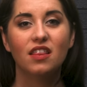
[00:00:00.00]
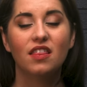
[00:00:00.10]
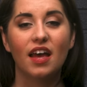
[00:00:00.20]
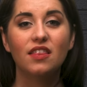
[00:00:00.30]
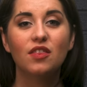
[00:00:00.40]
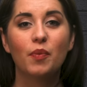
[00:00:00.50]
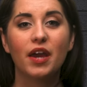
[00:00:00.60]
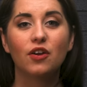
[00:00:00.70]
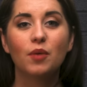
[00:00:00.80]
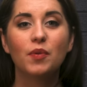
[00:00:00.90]
Then the
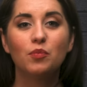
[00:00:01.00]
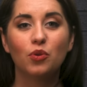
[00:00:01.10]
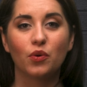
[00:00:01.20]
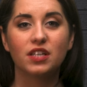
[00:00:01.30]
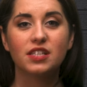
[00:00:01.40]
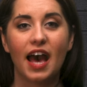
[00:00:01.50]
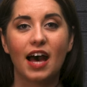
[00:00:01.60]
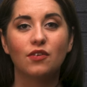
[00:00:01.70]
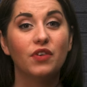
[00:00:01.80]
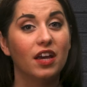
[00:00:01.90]
paired up employees
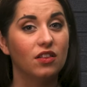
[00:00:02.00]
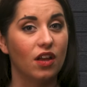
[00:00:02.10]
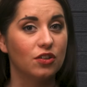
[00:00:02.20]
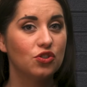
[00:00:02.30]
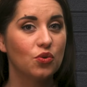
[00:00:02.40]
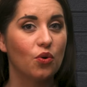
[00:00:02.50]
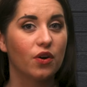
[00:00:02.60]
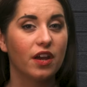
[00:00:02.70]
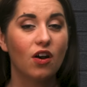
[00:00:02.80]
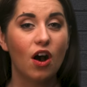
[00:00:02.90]
have a lunch
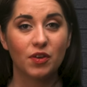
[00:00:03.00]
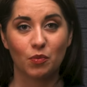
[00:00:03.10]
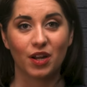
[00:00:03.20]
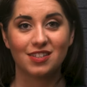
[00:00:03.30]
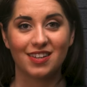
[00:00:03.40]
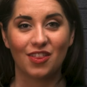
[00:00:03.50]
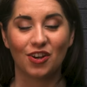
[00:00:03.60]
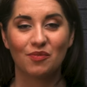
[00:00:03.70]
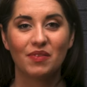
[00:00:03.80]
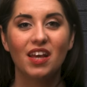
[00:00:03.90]
or a coffee break together.